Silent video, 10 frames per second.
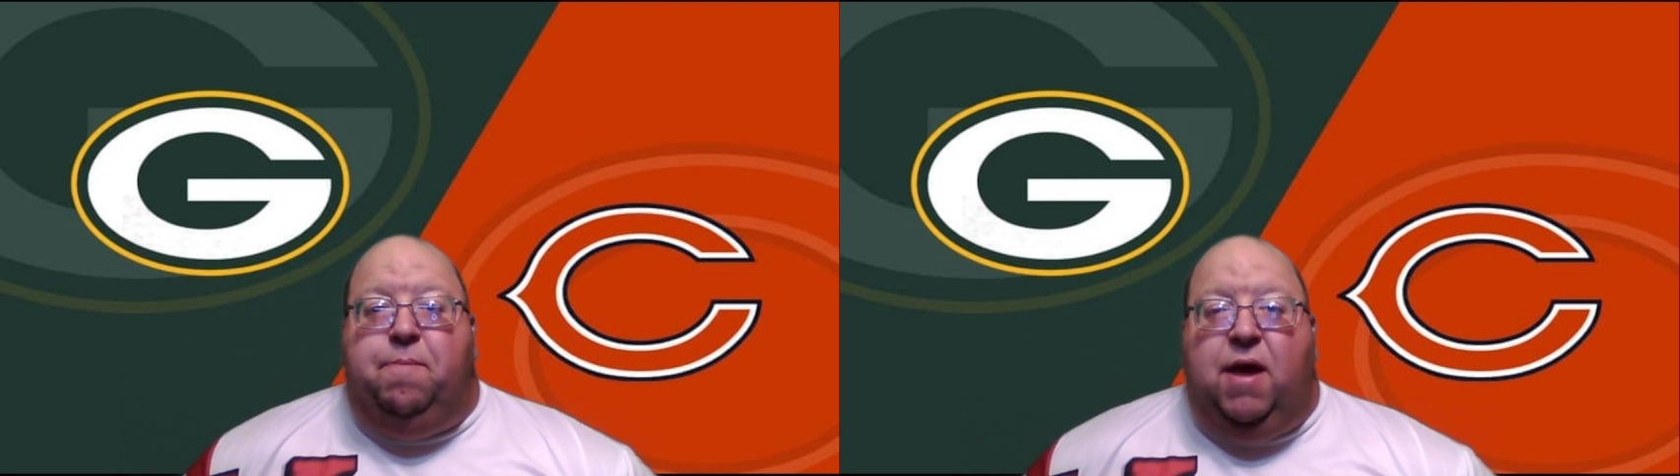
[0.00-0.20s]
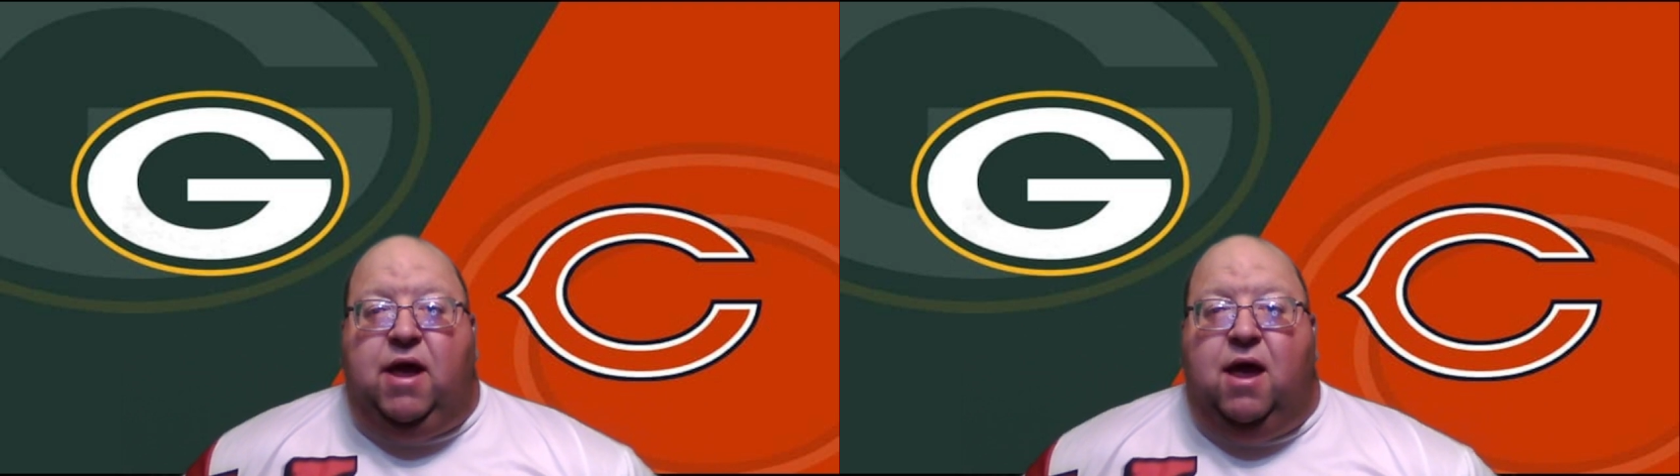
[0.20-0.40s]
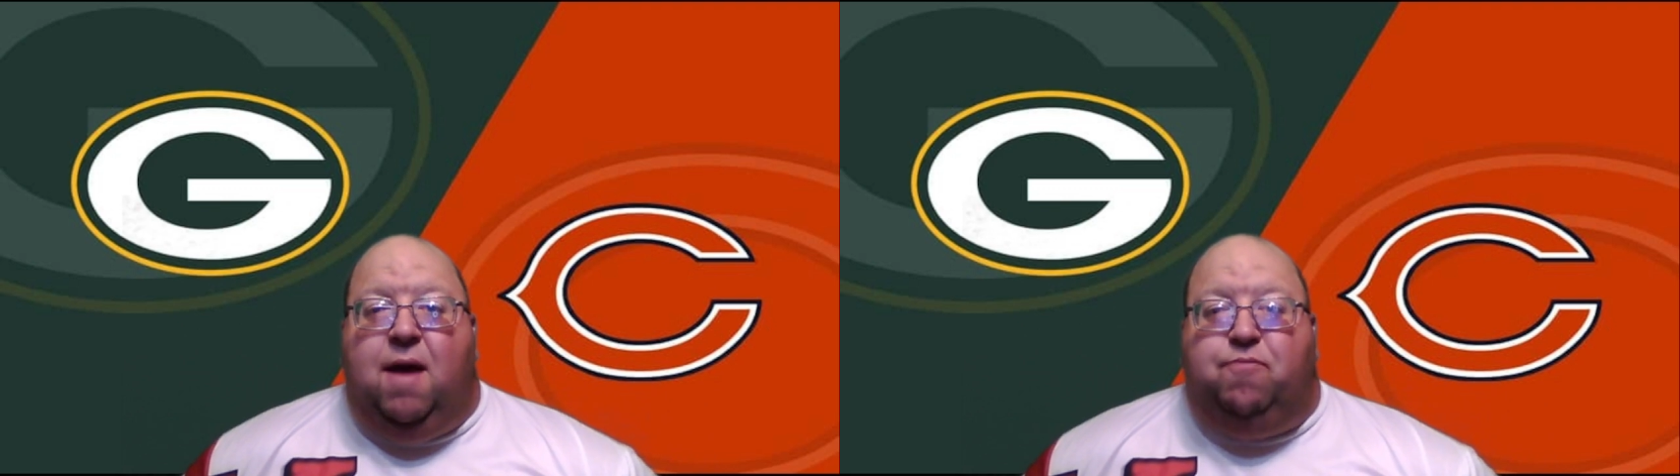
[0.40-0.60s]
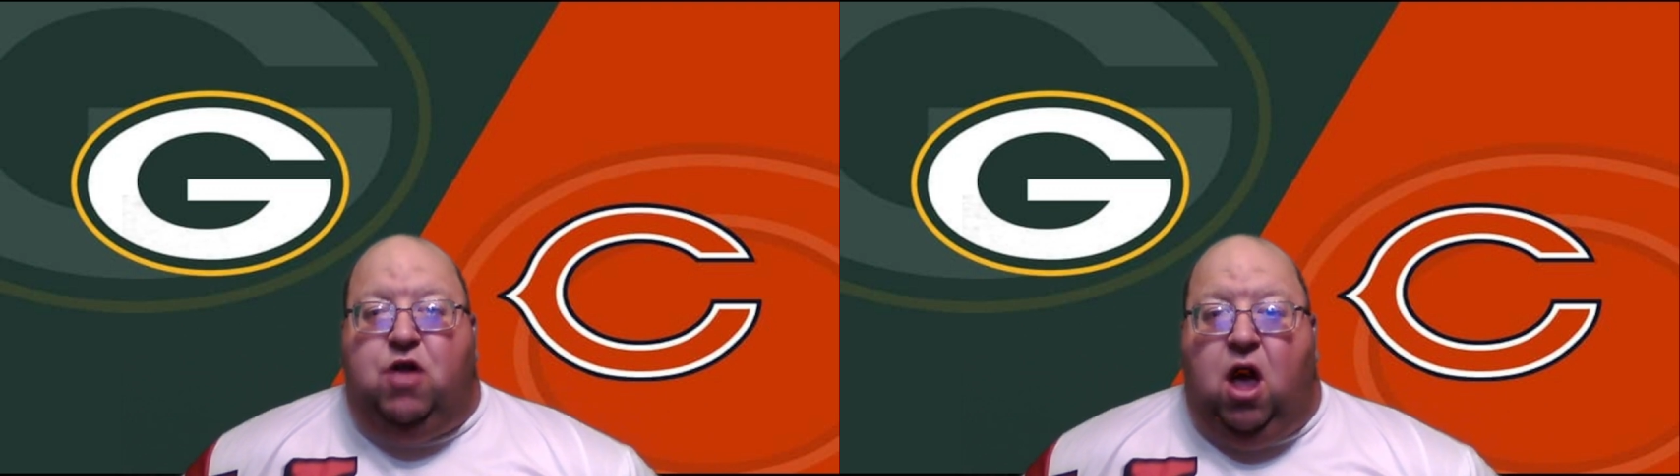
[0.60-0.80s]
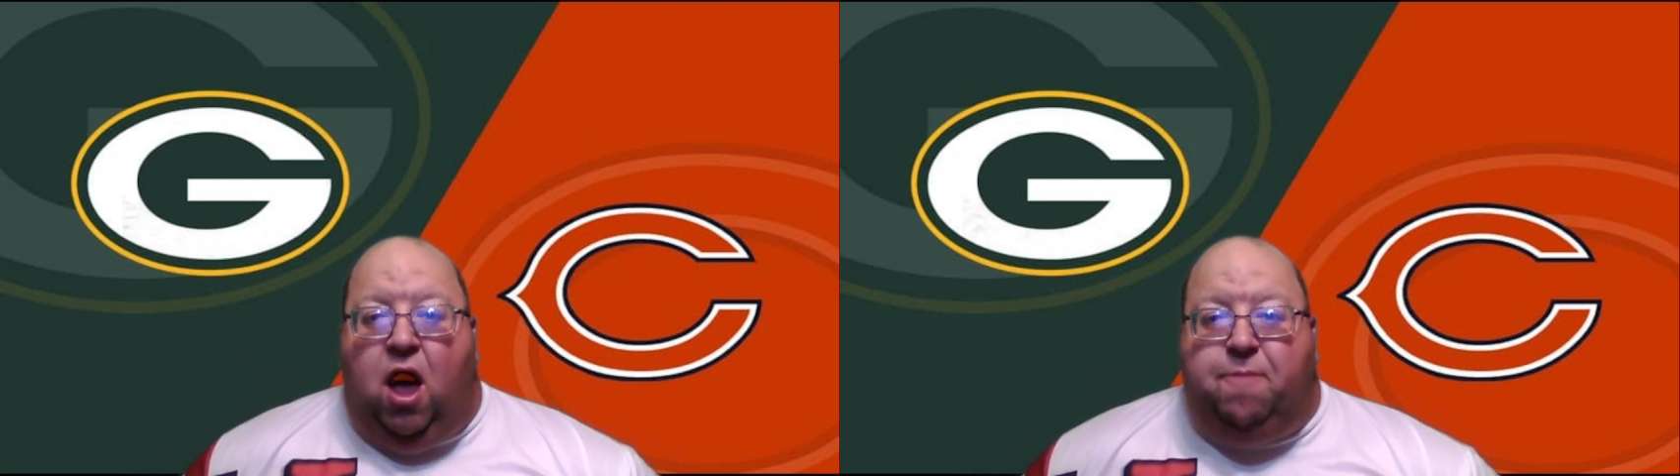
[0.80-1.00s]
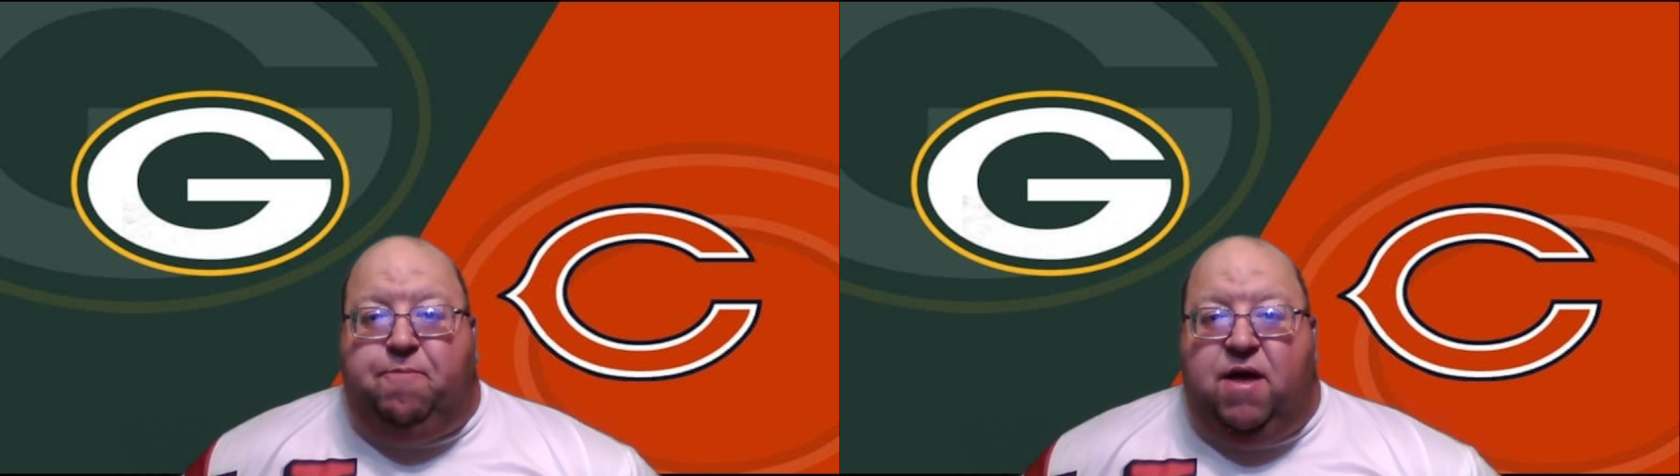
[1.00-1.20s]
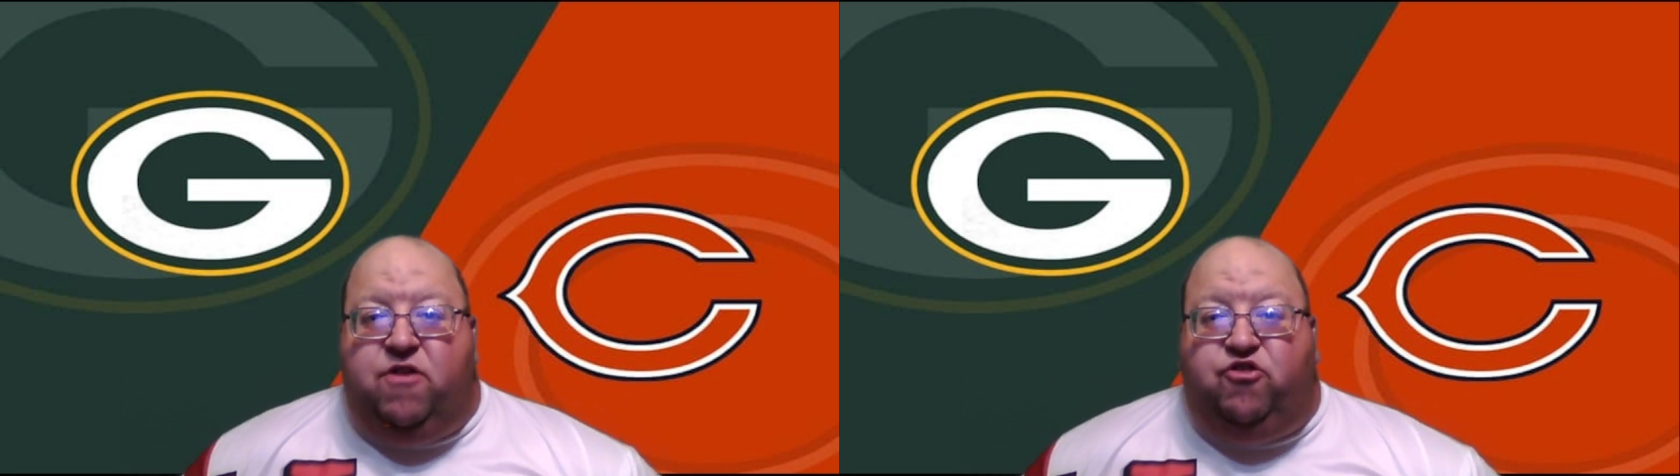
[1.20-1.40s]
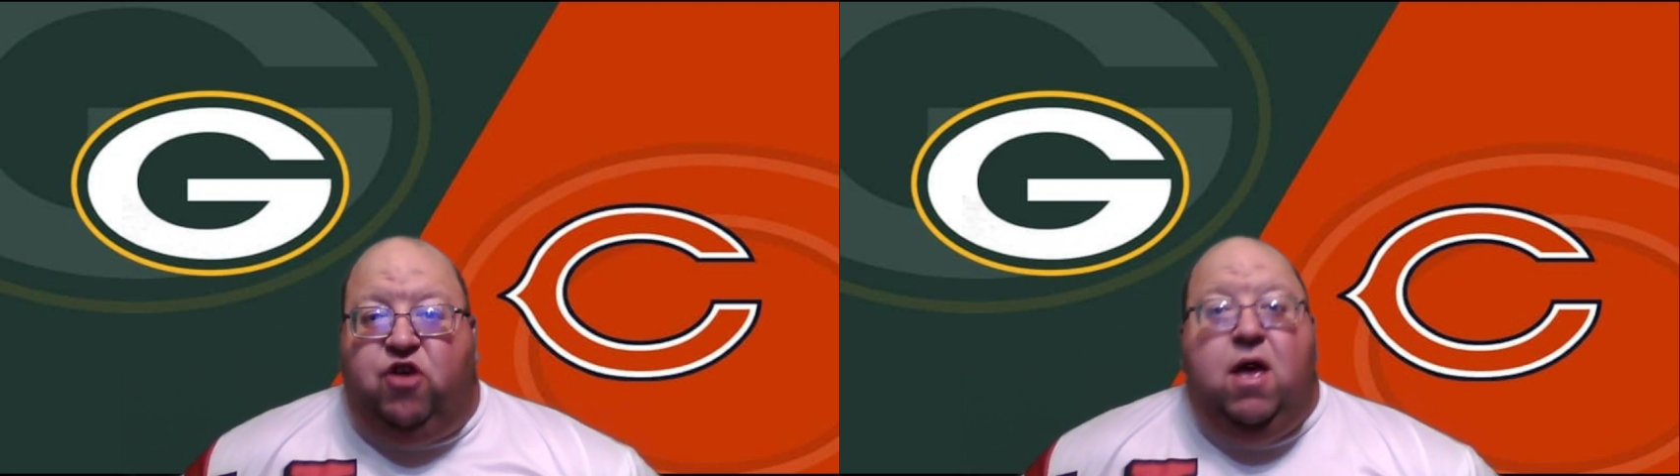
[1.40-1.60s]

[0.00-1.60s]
picking up the offense,